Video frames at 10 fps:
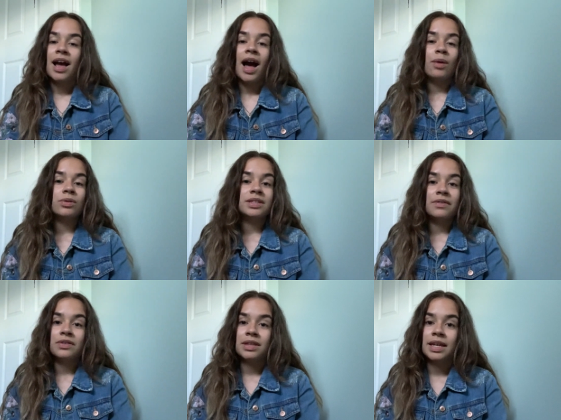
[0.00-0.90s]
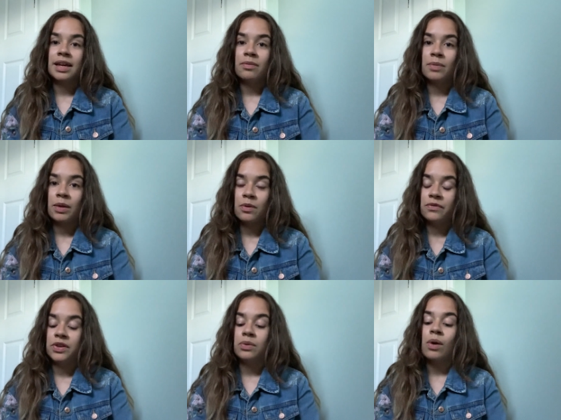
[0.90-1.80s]
I will definitely give my
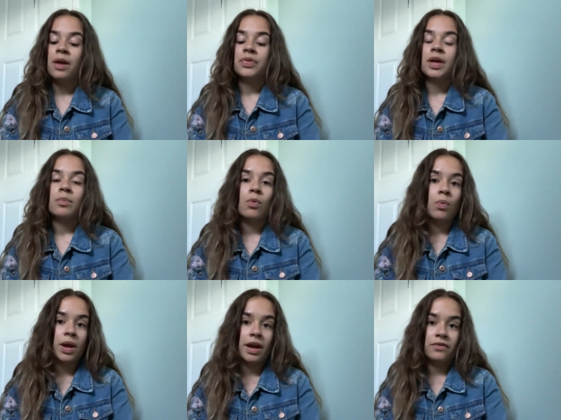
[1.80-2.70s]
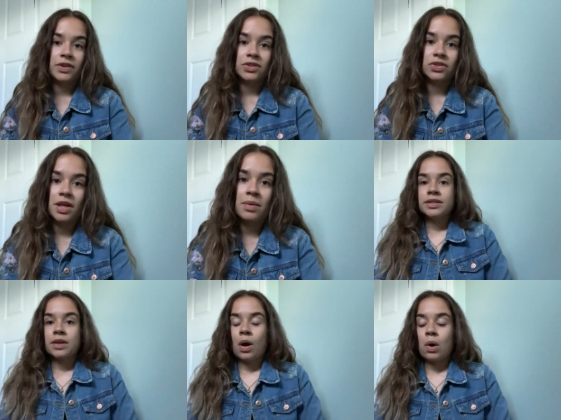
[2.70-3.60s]
review on them when I finish them.
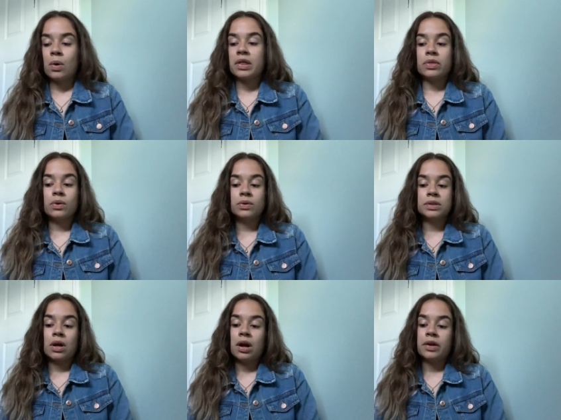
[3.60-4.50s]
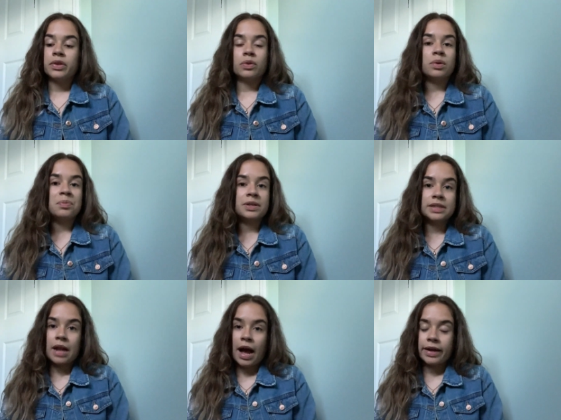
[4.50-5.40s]
So those are the 3 books
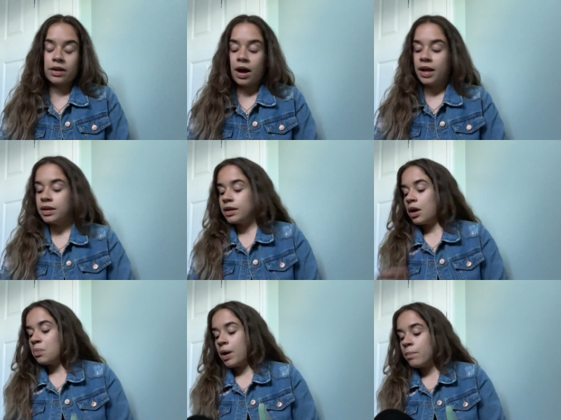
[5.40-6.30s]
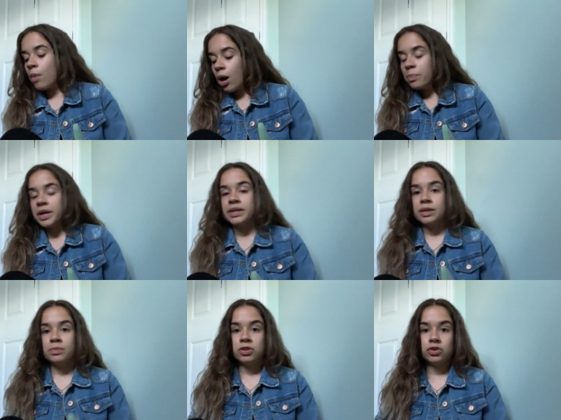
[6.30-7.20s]
that I got. Now my mom picked
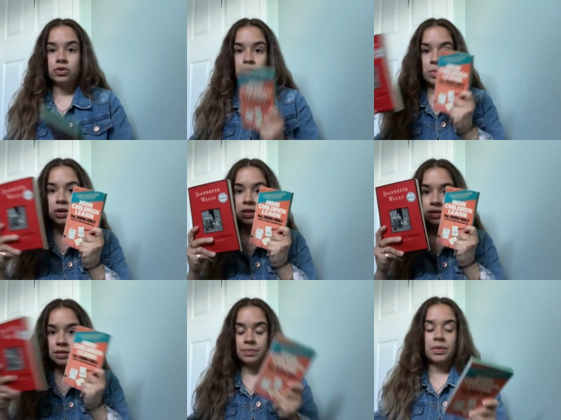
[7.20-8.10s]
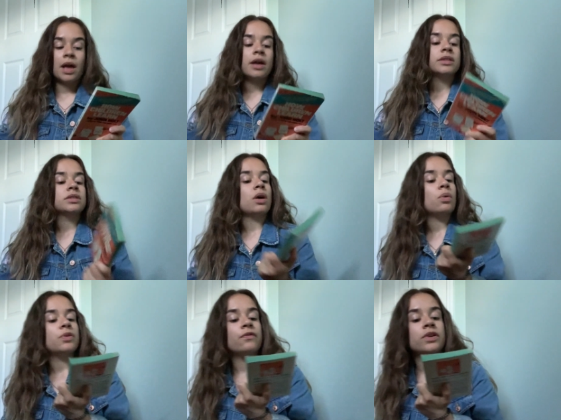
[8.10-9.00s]
up 2 books. So
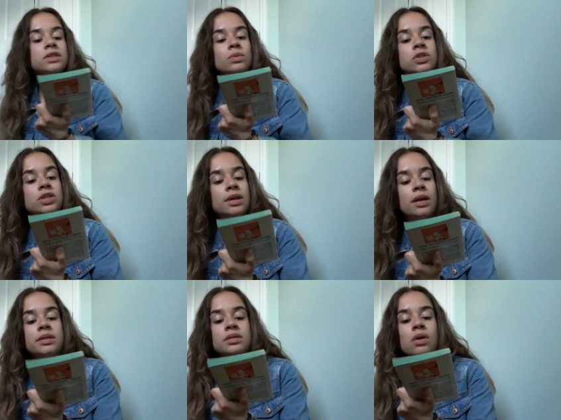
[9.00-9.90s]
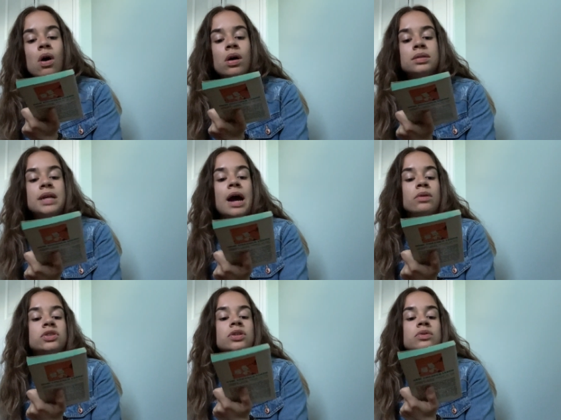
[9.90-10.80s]
the first one she got is called
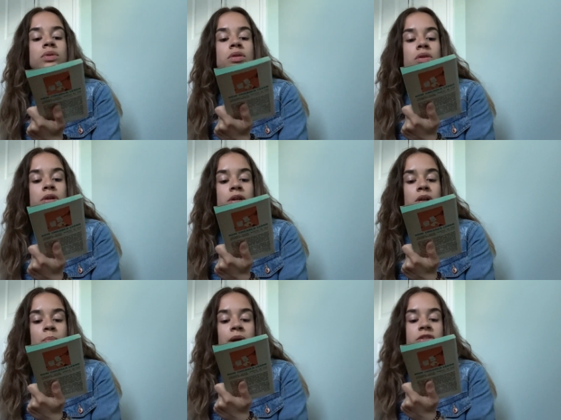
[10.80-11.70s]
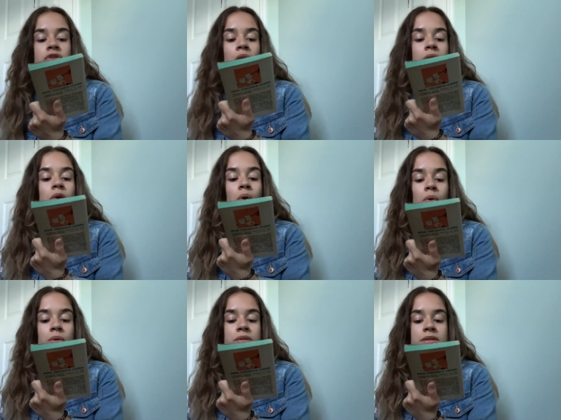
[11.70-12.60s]
How Children Learn by John
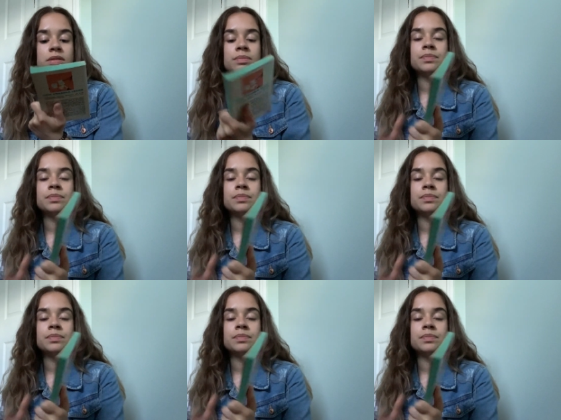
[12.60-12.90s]
Holt,